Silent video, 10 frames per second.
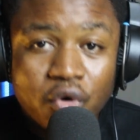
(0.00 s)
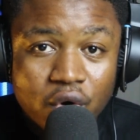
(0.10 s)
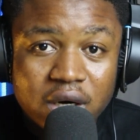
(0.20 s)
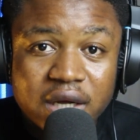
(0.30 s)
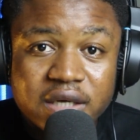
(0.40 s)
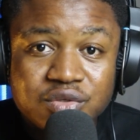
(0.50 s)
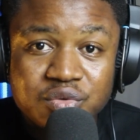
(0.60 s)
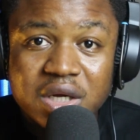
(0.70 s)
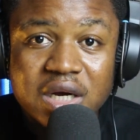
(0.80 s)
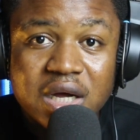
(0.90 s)
online
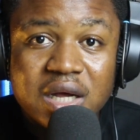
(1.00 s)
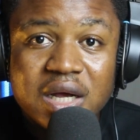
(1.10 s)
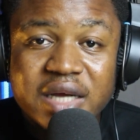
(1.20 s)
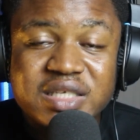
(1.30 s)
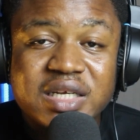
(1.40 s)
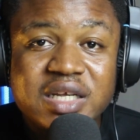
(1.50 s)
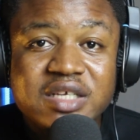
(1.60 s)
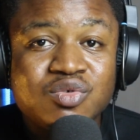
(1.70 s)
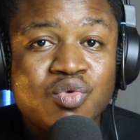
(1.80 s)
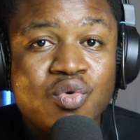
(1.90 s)
together as the
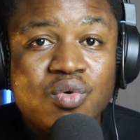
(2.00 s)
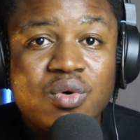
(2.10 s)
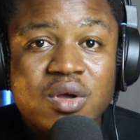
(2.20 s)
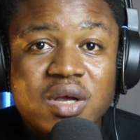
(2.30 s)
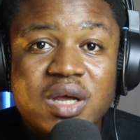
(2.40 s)
days go